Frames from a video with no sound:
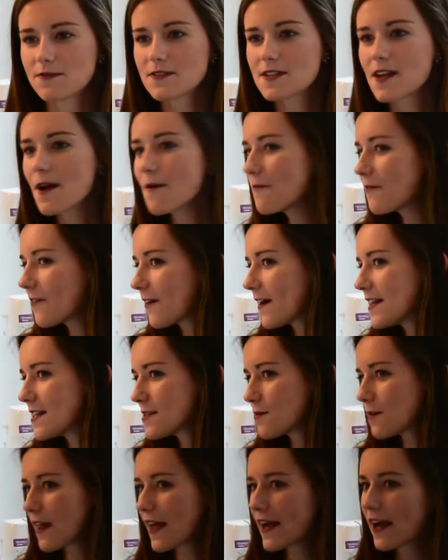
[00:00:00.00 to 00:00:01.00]
Some
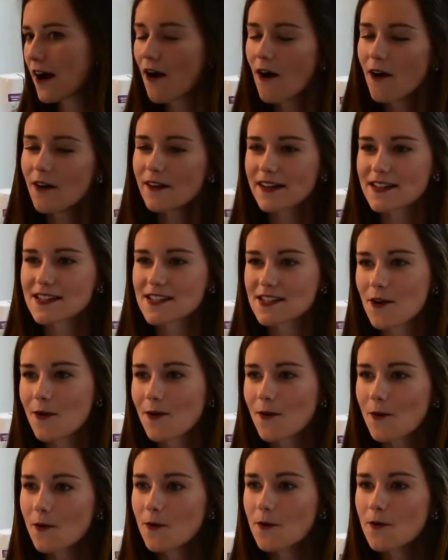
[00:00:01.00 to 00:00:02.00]
friends were like, oh, that's
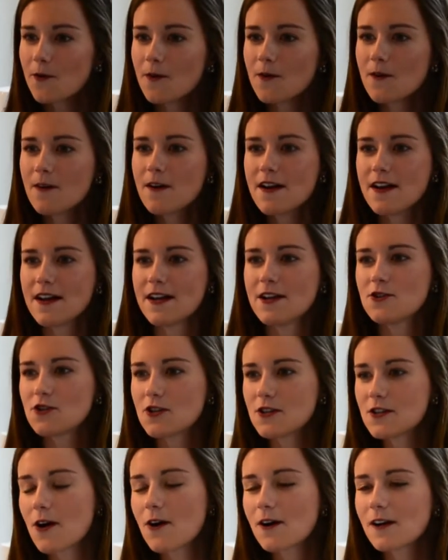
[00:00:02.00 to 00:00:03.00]
so cool, you
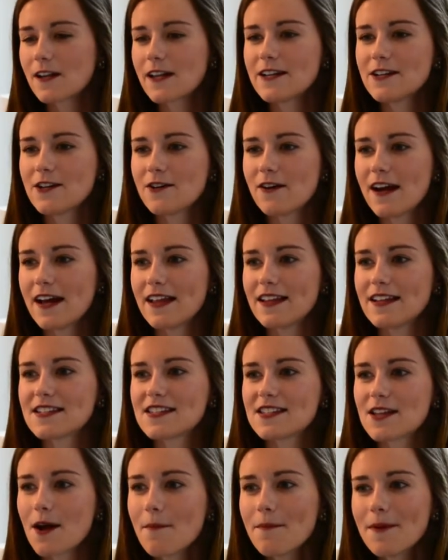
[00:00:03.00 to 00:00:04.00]
should totally do it. And then
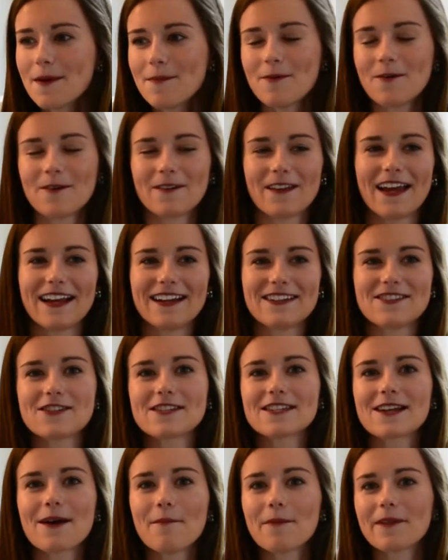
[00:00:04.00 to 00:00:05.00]
some people like
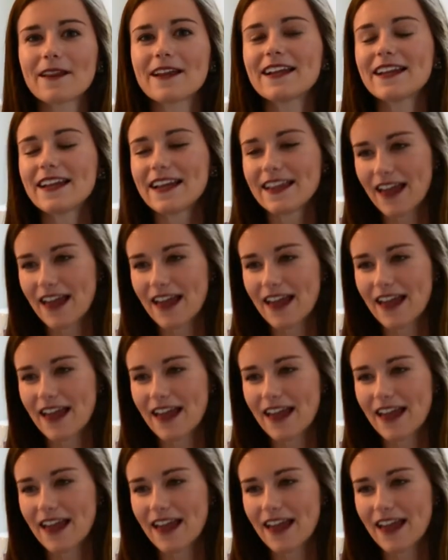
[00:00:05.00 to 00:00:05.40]
just completely